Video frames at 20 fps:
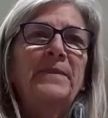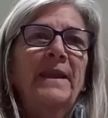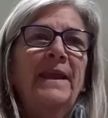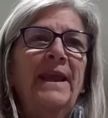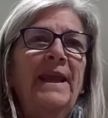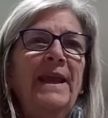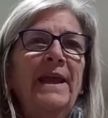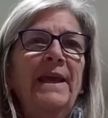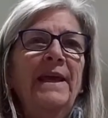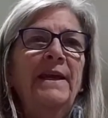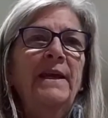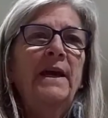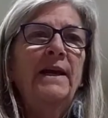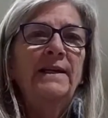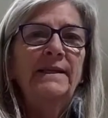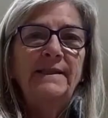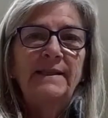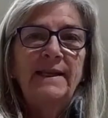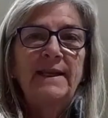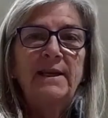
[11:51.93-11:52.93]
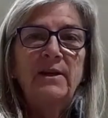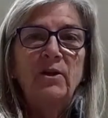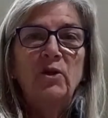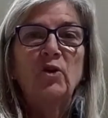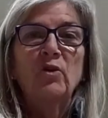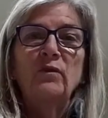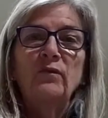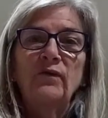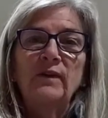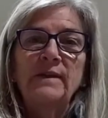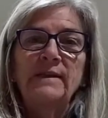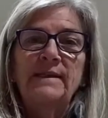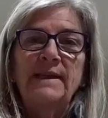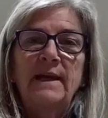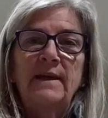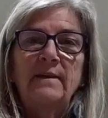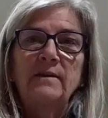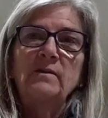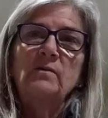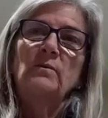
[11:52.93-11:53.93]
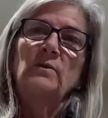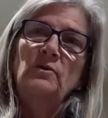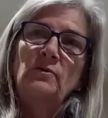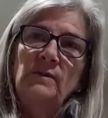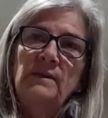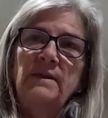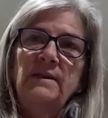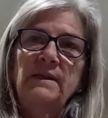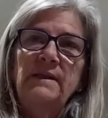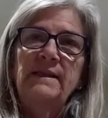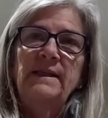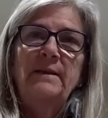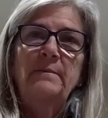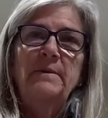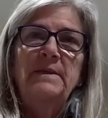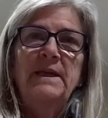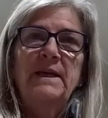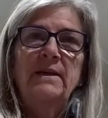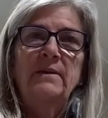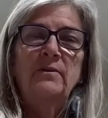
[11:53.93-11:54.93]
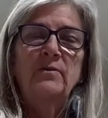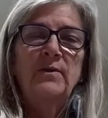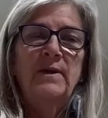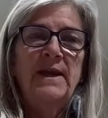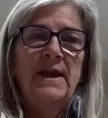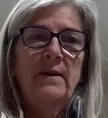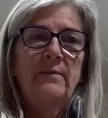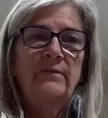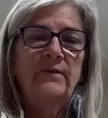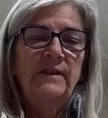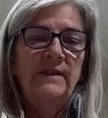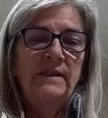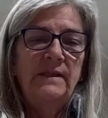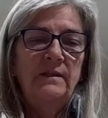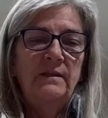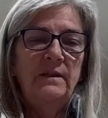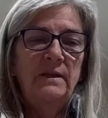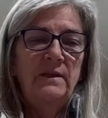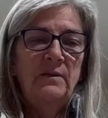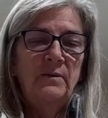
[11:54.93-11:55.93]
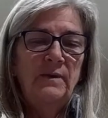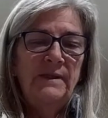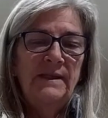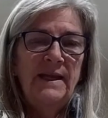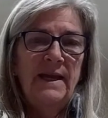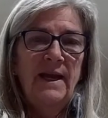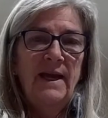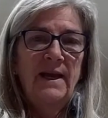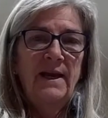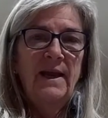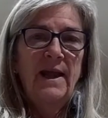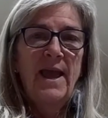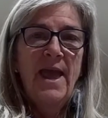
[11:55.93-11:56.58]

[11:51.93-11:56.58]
and I stayed at a girlfriend's house, which was in the same town the rehab facility was at,